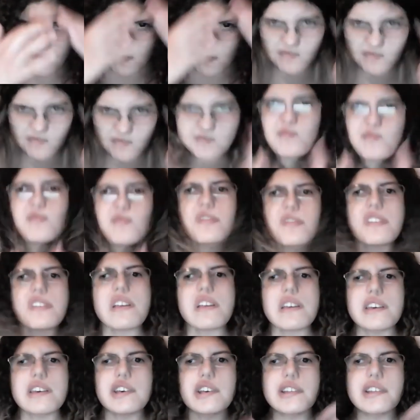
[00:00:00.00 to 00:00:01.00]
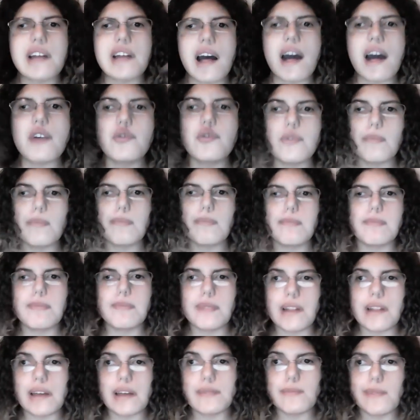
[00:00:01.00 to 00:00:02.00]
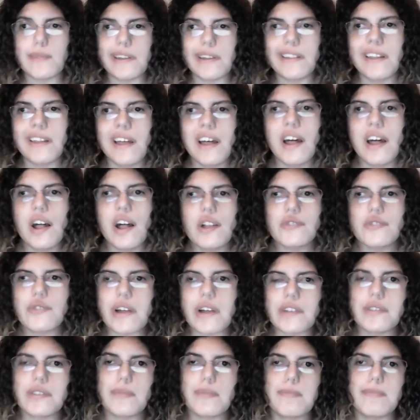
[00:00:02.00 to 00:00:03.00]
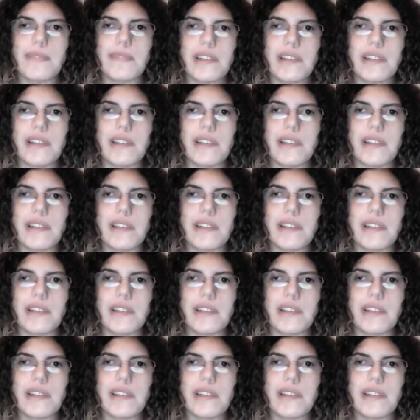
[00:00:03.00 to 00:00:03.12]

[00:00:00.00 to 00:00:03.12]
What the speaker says: here's how to implement strategy planning.